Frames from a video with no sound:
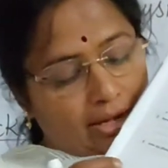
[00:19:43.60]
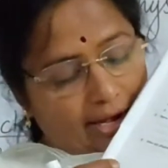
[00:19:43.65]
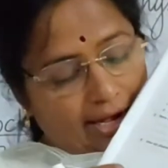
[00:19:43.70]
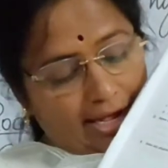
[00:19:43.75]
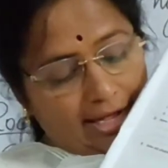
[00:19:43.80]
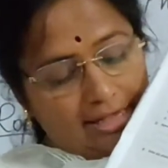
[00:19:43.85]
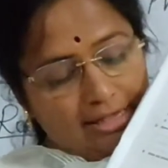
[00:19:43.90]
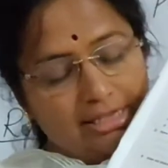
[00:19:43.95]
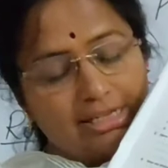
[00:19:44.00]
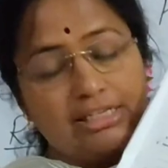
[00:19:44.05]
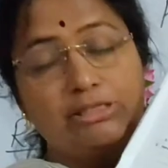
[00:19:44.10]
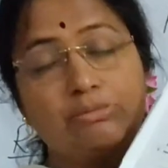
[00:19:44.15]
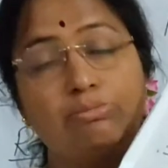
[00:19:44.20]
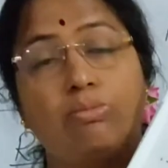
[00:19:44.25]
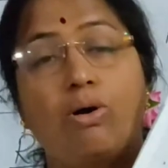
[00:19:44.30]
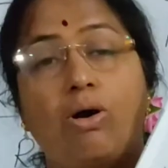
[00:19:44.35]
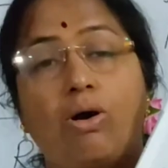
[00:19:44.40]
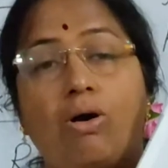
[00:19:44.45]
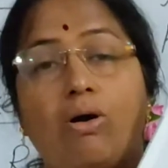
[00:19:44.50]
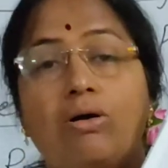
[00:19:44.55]
In this
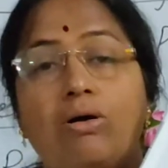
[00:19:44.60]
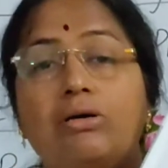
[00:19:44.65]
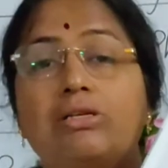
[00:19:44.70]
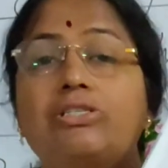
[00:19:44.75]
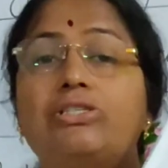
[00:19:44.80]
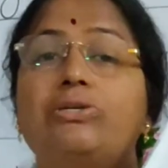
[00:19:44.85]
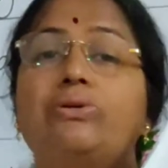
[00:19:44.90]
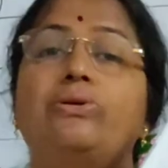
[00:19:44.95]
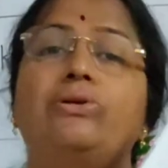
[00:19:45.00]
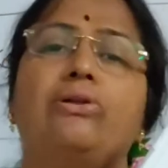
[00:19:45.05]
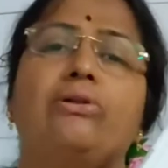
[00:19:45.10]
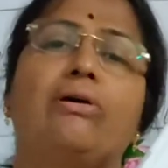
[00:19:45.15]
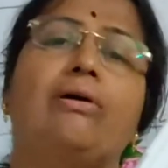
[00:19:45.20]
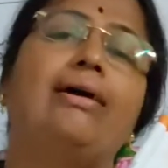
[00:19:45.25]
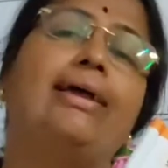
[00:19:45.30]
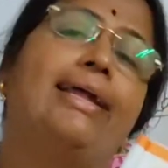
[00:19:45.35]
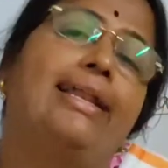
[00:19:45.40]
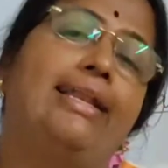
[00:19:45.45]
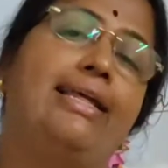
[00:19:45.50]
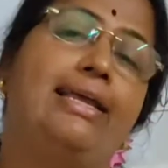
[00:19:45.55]
box, you draw
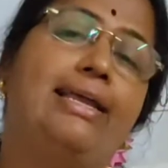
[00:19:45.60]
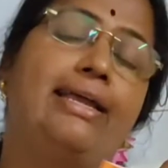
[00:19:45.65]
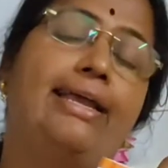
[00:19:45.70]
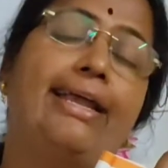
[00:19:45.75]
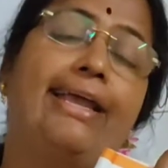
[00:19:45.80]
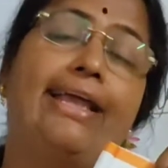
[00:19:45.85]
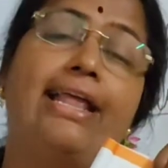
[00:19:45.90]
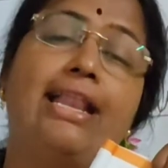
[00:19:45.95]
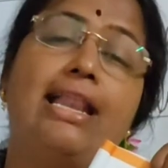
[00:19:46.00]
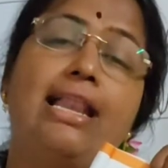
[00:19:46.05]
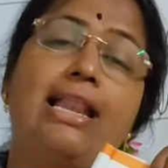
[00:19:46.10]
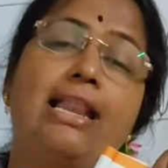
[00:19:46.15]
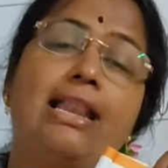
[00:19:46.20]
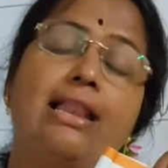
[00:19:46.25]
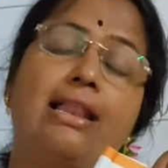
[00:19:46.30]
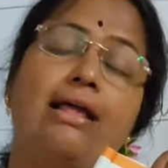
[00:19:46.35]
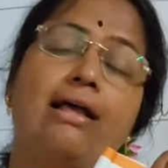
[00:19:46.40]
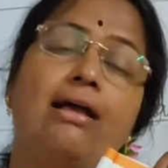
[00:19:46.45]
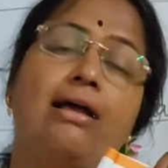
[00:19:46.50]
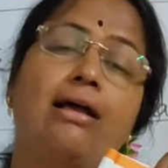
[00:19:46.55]
any hill,
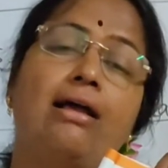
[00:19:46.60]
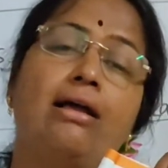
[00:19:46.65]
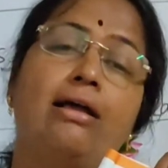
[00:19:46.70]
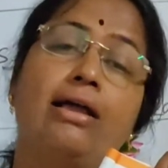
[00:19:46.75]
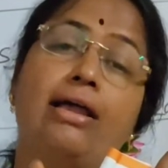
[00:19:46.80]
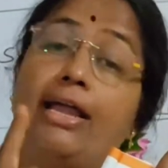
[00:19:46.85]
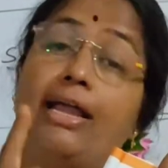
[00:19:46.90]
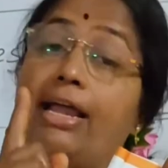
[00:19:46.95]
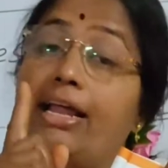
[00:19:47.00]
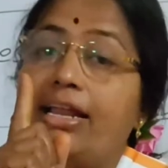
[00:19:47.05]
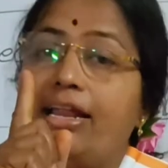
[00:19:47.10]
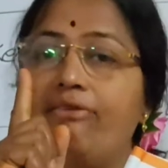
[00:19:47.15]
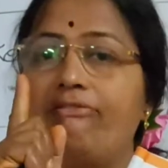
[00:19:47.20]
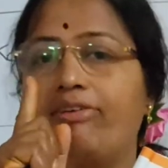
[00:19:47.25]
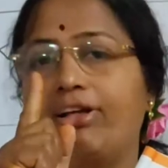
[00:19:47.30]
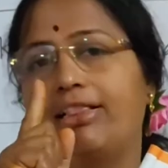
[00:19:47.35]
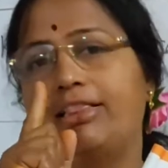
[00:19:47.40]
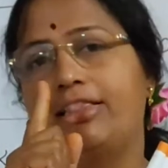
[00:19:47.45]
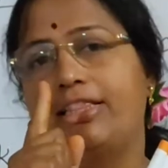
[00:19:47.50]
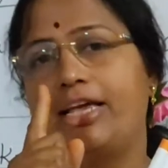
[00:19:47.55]
any
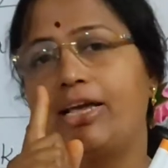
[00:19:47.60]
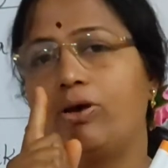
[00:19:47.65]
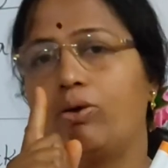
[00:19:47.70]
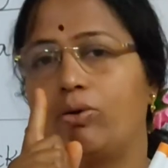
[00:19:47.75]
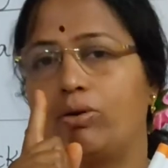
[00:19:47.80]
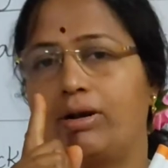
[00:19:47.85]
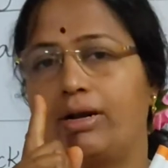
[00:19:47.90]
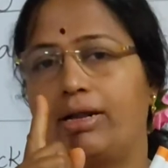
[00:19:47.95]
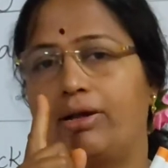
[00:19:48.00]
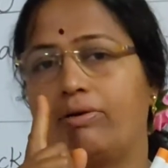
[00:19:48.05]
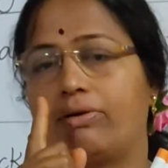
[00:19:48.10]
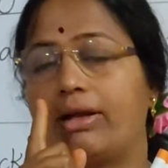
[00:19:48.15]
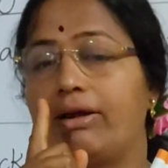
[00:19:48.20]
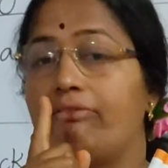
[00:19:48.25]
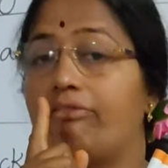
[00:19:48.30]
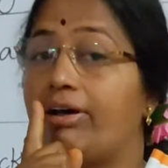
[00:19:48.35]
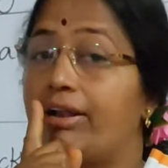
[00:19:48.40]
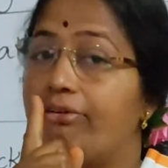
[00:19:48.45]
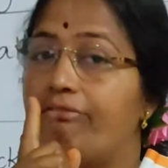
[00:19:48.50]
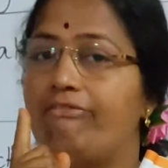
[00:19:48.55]
one thing only, okay,
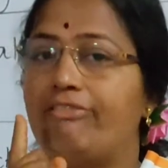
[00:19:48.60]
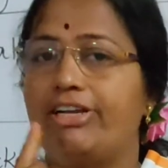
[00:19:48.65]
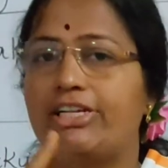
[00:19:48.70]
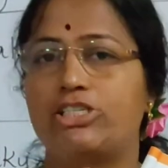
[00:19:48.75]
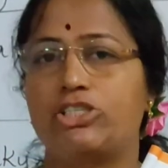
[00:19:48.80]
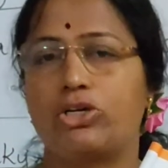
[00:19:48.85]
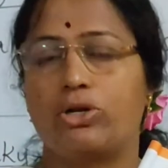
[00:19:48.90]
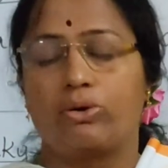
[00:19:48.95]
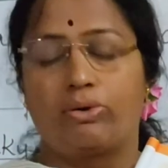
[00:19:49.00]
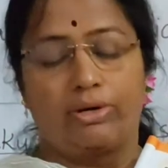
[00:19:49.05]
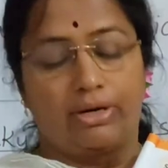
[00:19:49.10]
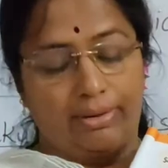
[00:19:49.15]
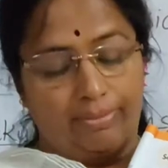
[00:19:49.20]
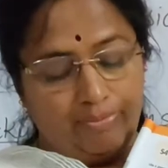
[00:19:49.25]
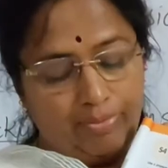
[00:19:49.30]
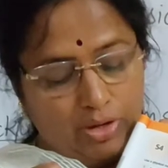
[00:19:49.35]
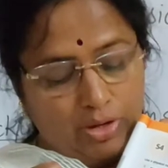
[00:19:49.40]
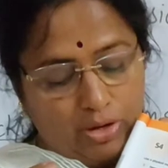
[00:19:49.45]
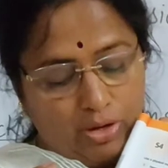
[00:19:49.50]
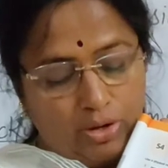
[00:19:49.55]
one feature only.
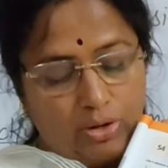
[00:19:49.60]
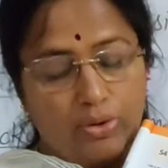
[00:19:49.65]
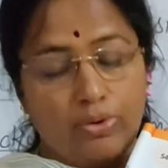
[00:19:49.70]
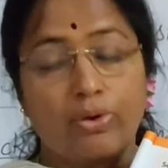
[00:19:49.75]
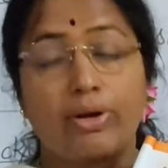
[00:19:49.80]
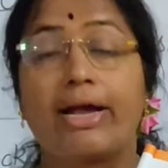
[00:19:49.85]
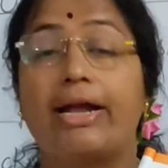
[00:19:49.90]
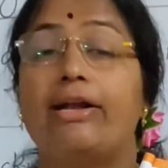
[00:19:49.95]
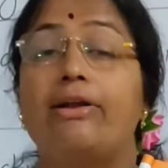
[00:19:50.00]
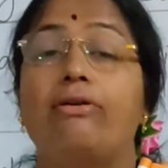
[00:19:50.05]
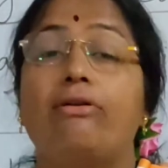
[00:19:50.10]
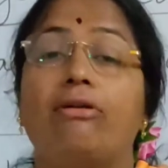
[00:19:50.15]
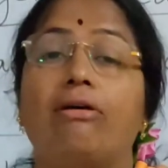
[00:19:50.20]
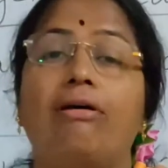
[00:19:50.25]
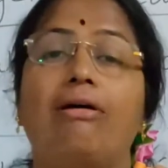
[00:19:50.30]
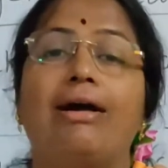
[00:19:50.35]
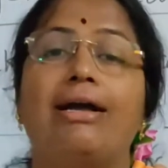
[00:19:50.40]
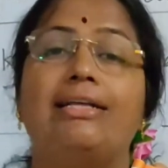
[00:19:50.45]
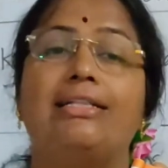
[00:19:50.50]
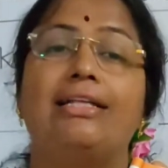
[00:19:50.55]
You can
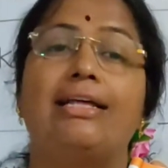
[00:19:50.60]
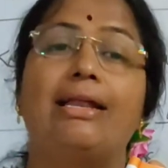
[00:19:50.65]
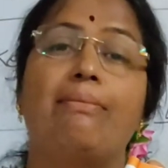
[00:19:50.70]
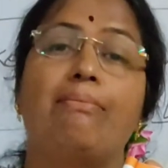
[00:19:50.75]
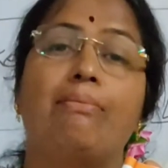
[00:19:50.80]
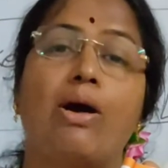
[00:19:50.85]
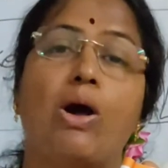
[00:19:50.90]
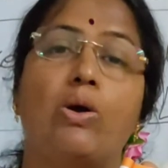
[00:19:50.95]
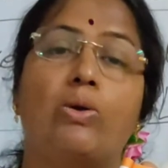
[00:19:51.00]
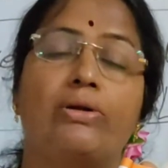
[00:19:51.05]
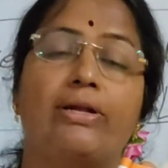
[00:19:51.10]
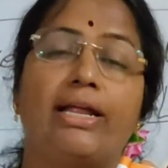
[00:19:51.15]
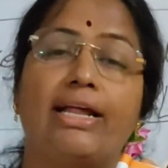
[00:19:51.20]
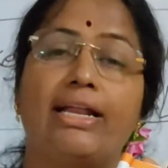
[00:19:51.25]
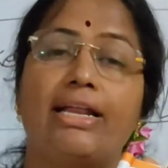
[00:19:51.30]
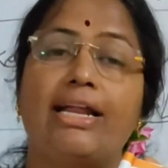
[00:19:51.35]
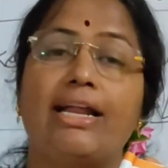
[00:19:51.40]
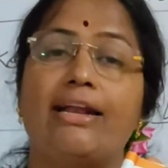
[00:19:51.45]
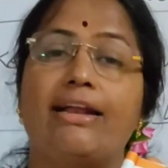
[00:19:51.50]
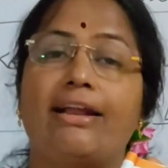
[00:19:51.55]
draw either a
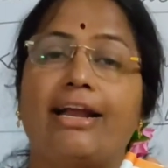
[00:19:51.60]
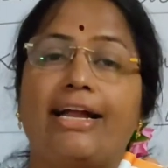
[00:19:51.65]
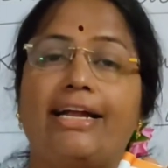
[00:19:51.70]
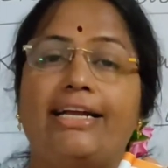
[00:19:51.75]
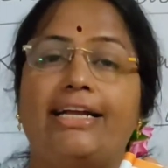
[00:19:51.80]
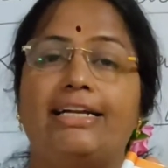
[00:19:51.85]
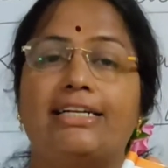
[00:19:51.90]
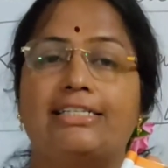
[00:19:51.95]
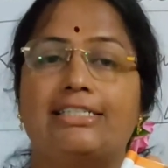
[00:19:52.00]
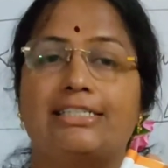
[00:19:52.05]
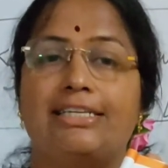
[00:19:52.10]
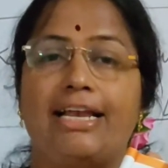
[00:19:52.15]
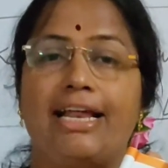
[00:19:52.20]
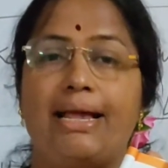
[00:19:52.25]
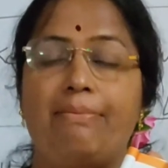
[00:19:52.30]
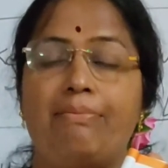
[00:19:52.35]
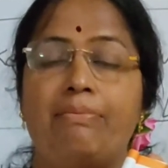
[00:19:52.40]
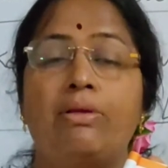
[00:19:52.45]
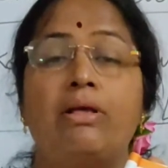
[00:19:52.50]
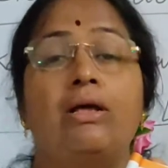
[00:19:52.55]
mountain and write its
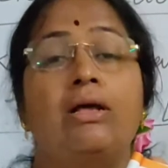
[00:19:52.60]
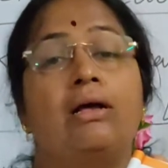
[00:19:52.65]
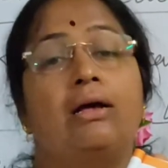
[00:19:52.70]
name.